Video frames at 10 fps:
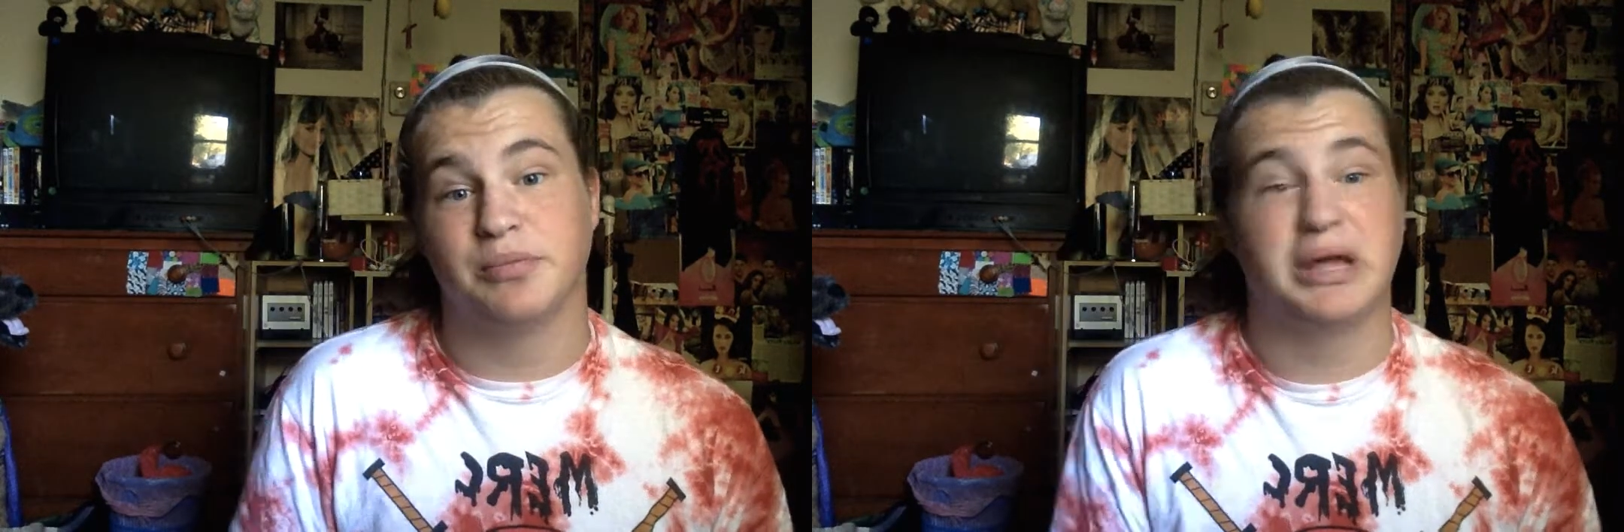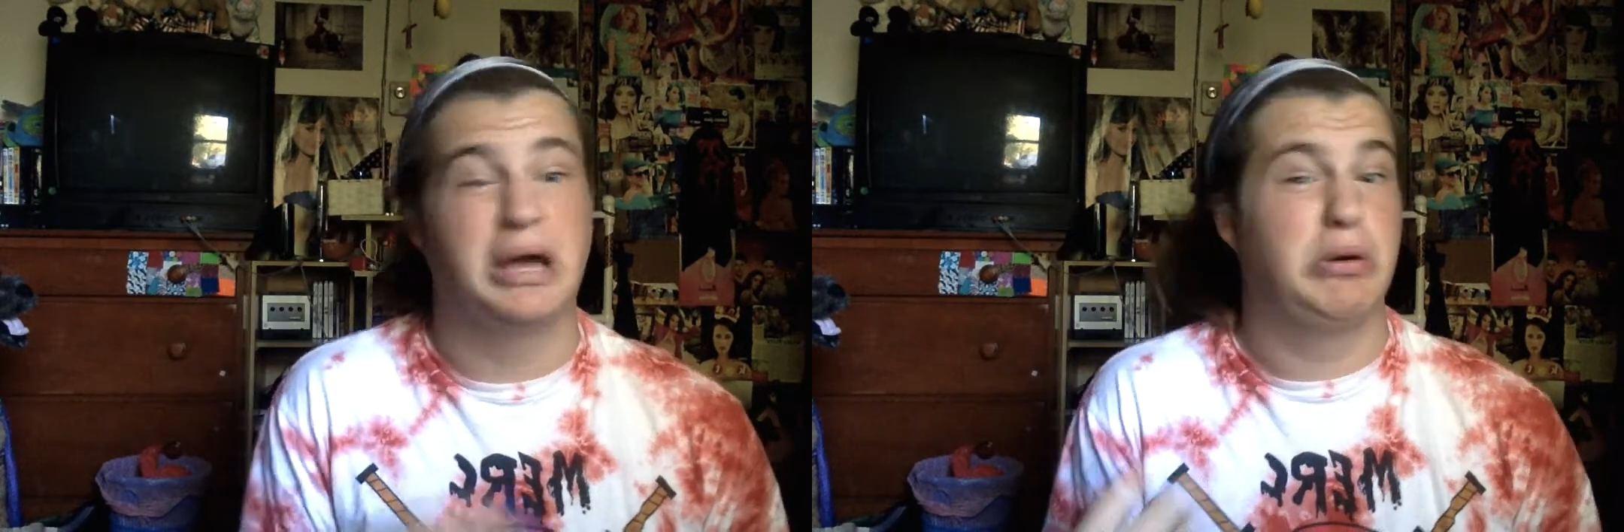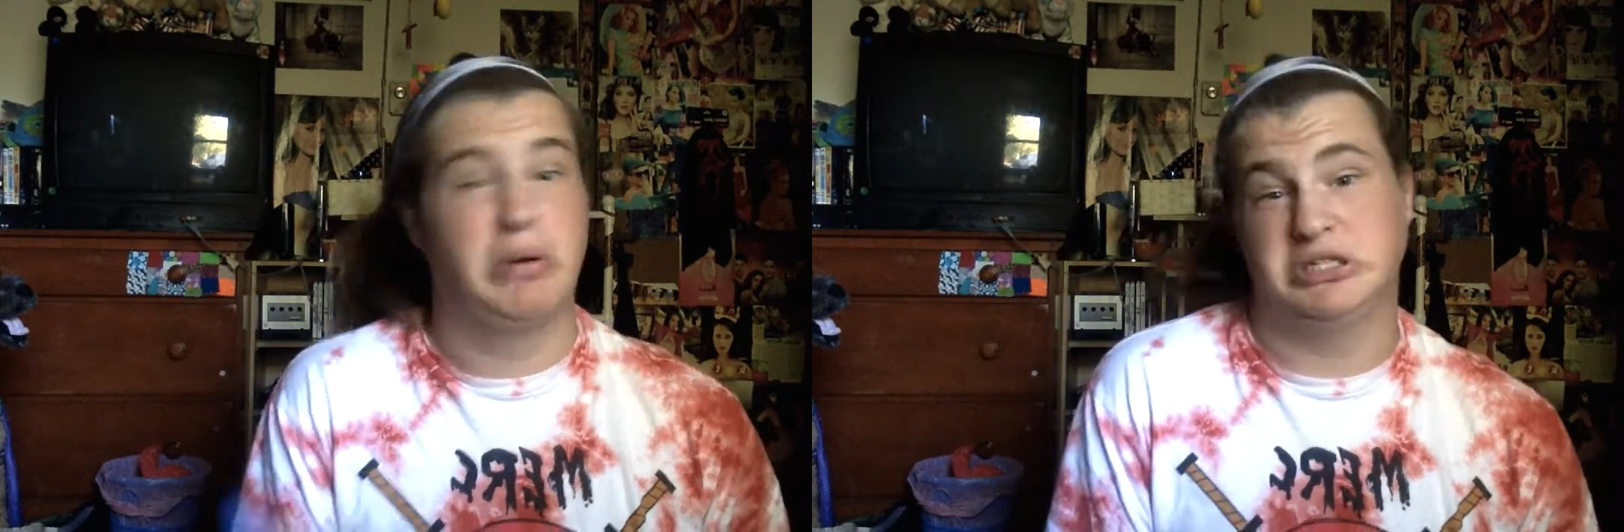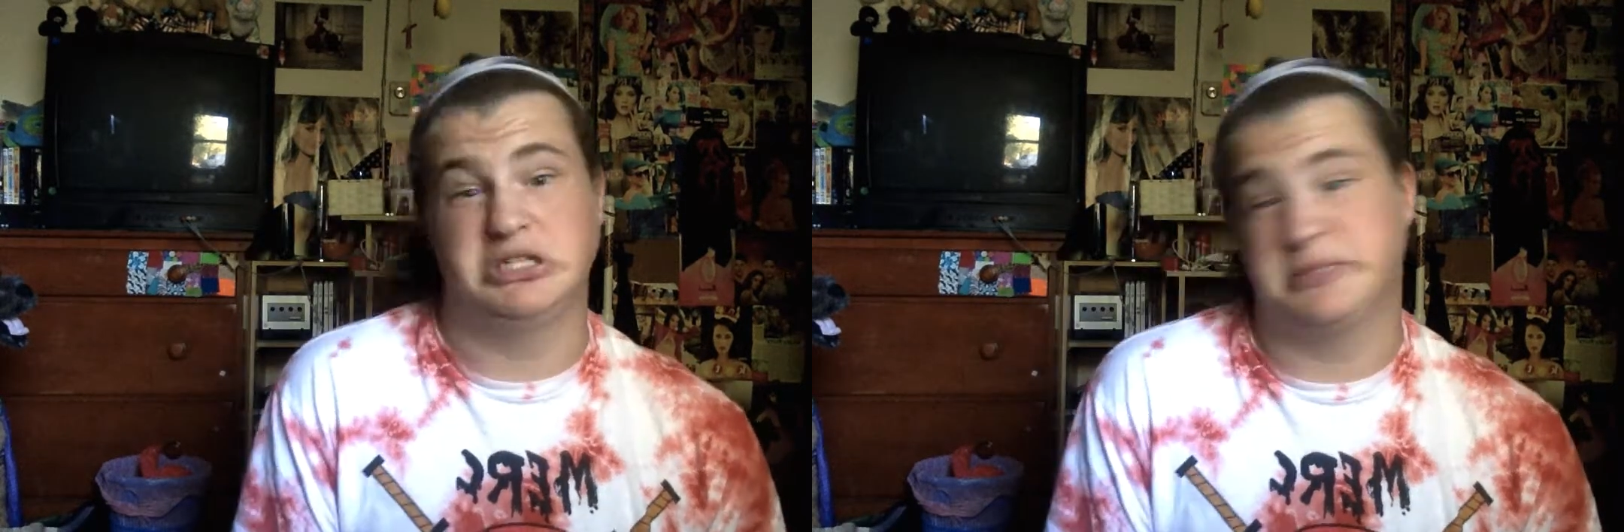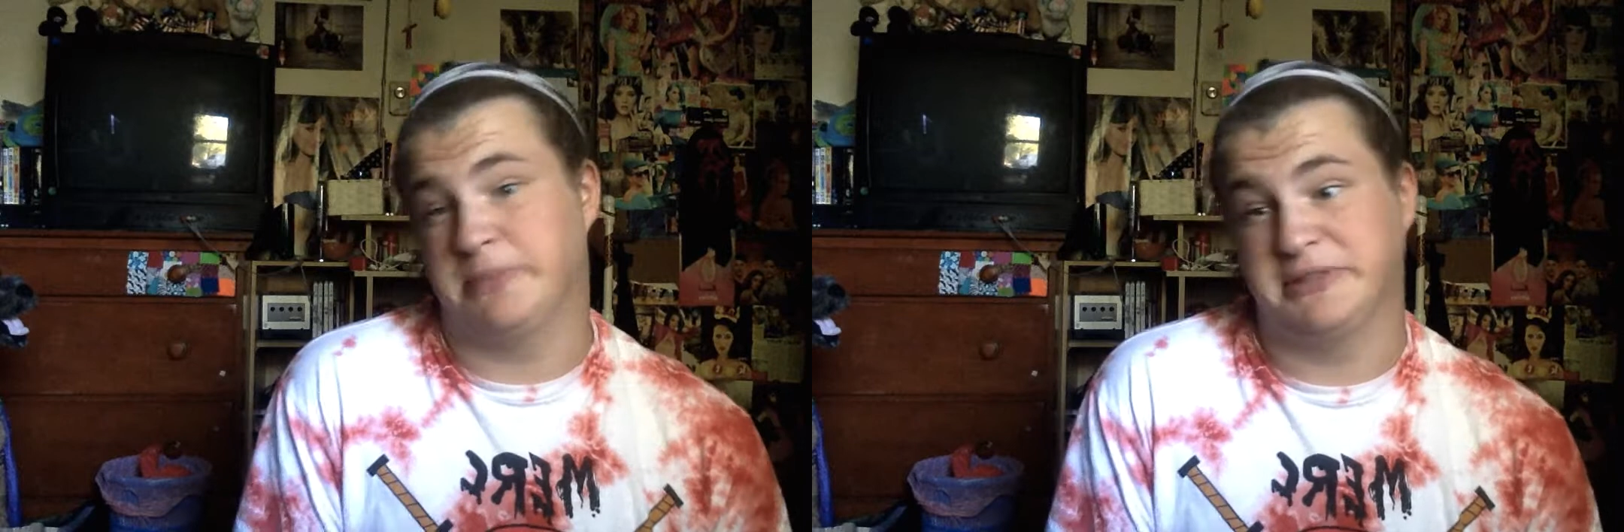I'm like, oh, I
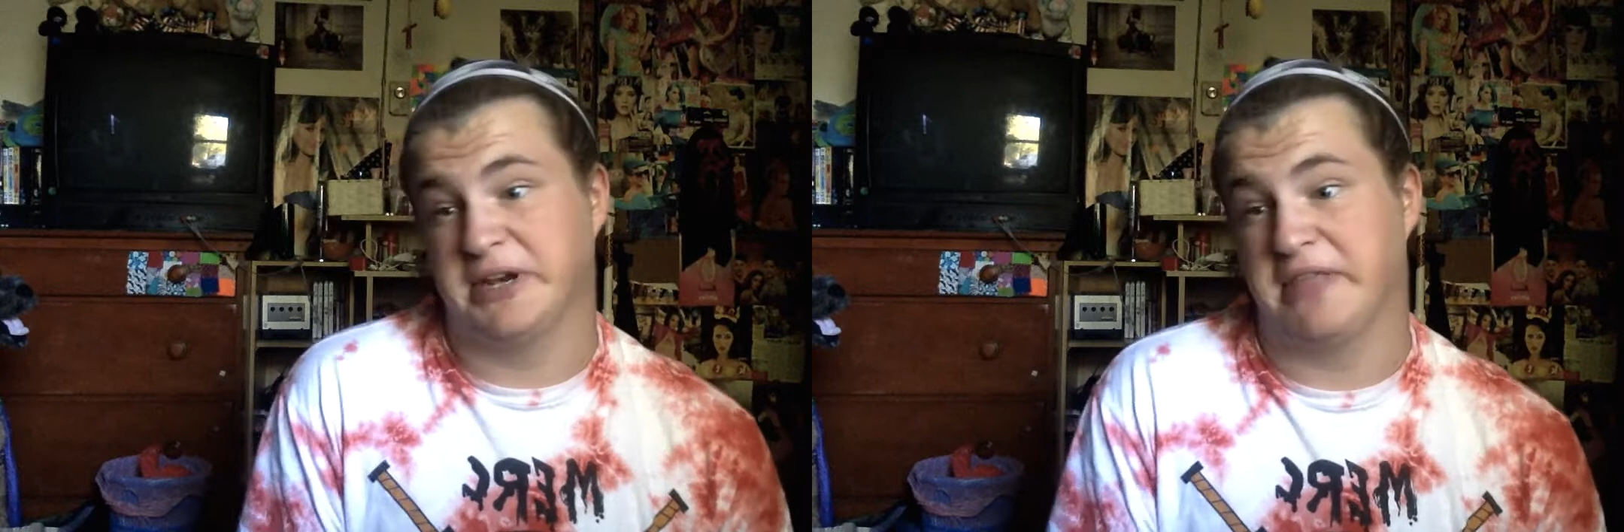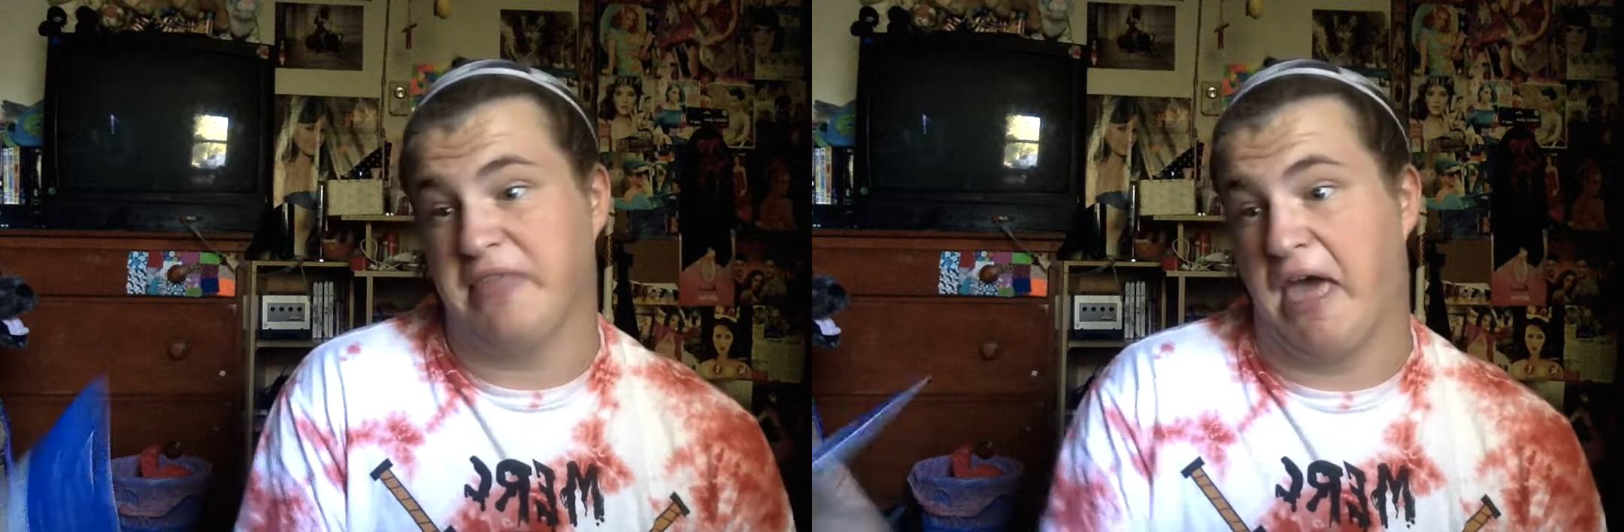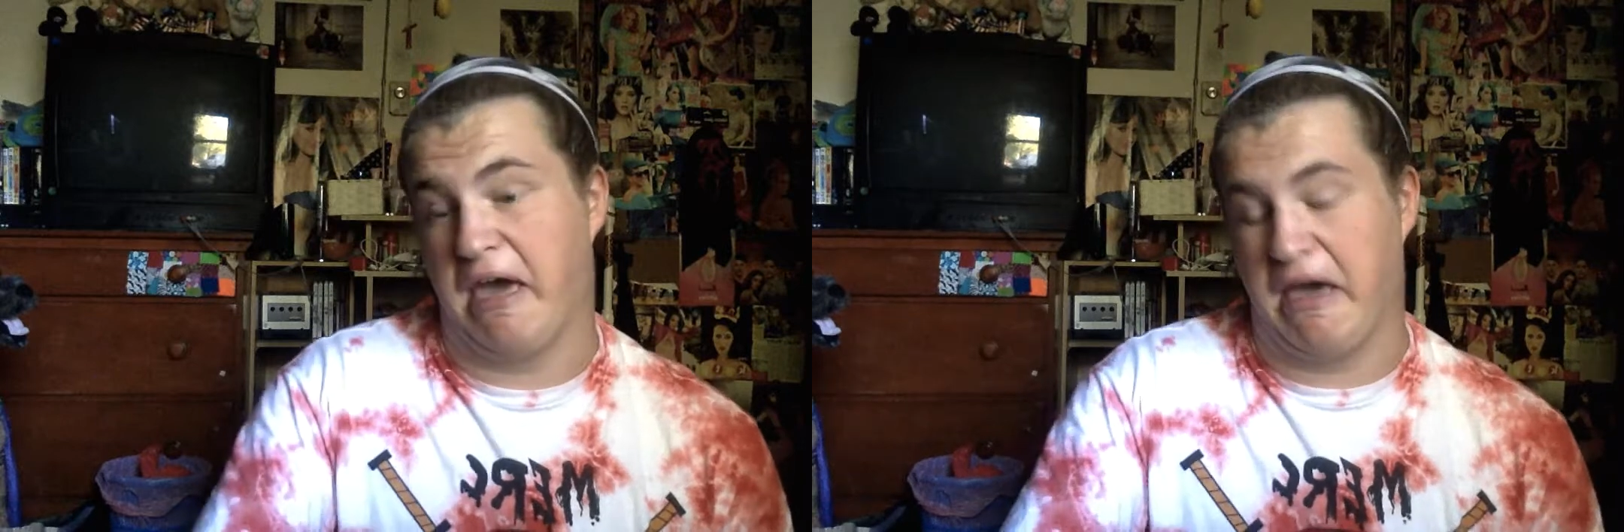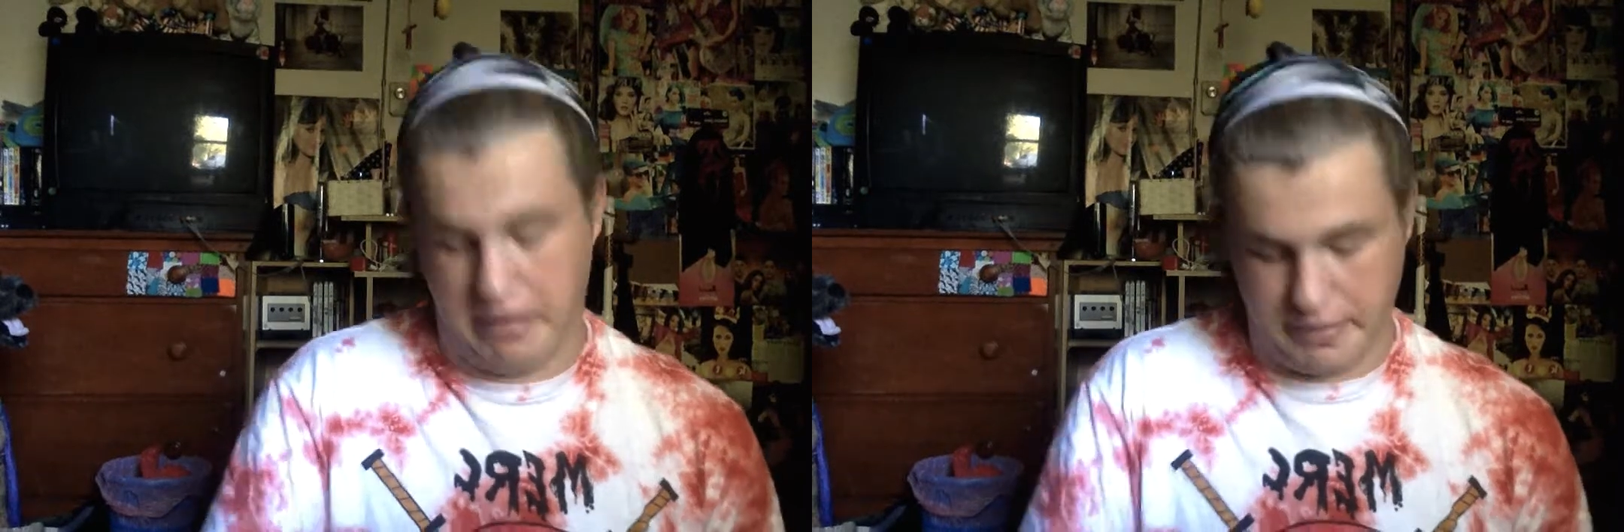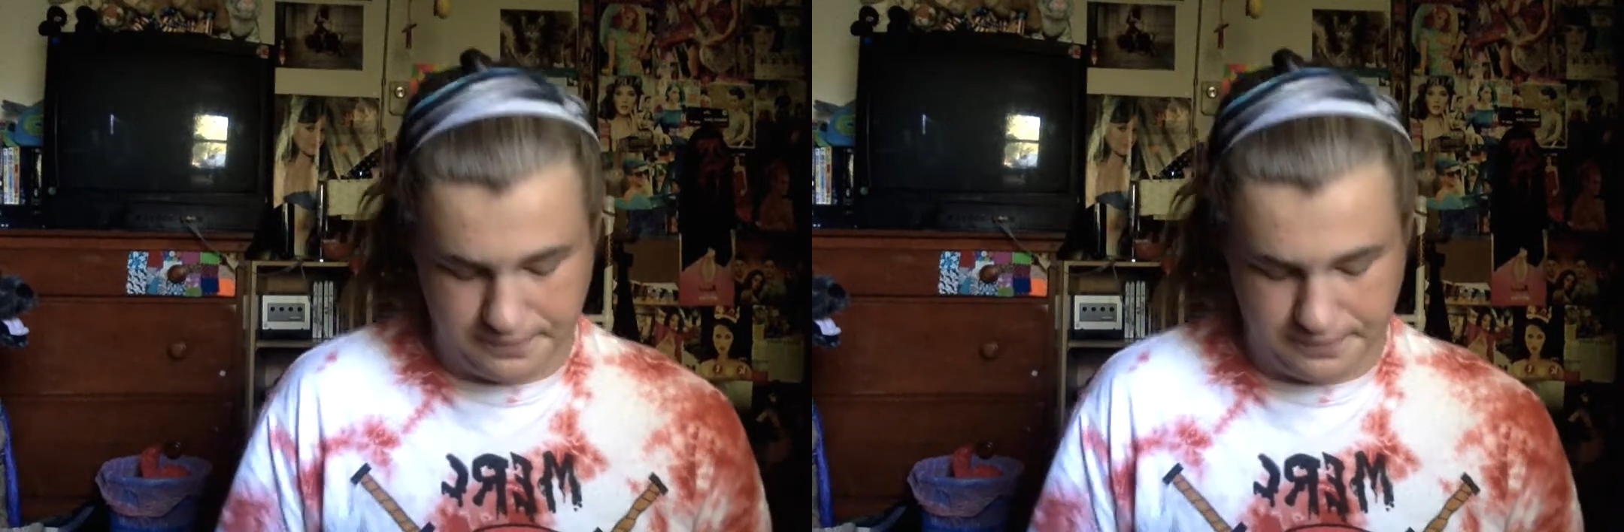should have spent it on that.